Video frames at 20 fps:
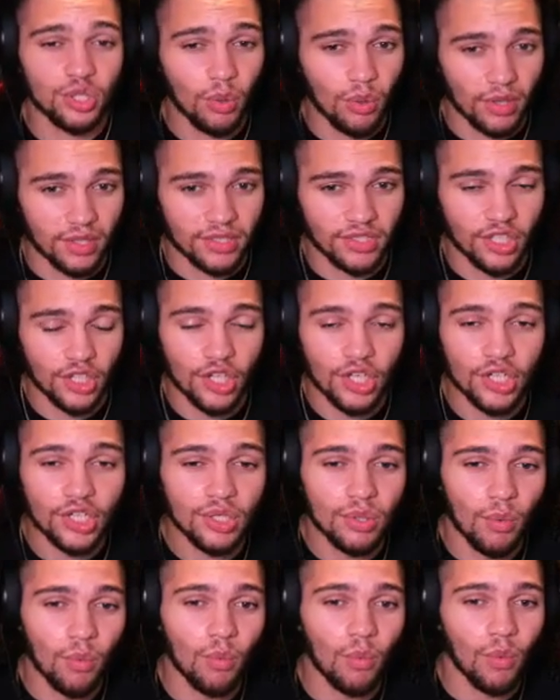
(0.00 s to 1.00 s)

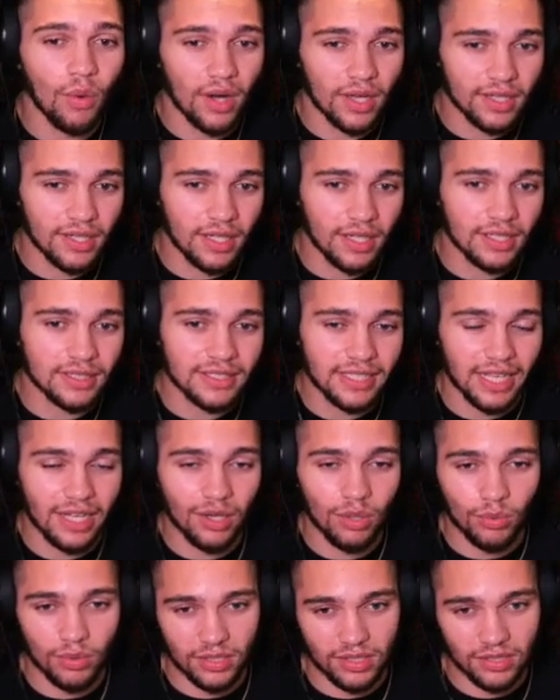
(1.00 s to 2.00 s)
Turn 1
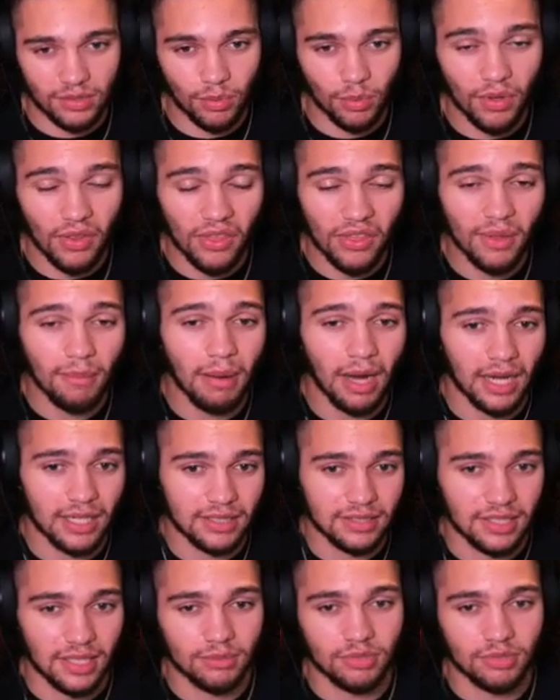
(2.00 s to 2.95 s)
Tailwind with the Body Slam.